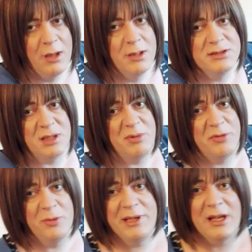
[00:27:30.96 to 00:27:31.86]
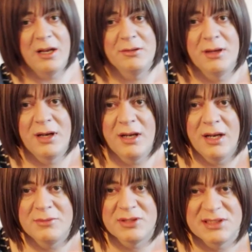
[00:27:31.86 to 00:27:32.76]
So before we go,
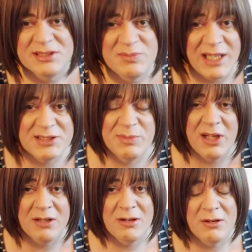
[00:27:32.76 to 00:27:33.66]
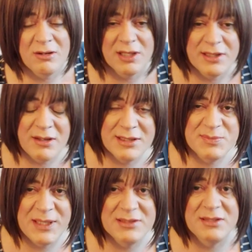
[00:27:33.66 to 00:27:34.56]
because this is actually going a lot longer than I
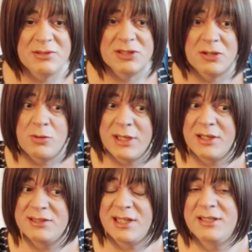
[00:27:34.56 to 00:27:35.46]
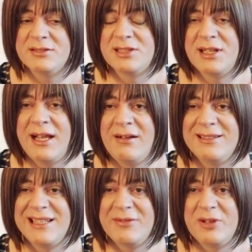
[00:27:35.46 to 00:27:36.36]
expected, I'm just quickly take you to the layout
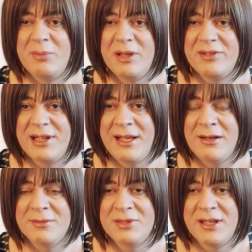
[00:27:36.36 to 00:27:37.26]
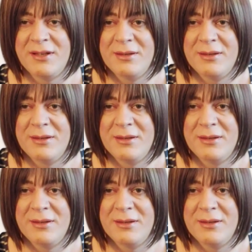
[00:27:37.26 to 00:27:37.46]
and give you a bit of a layout update.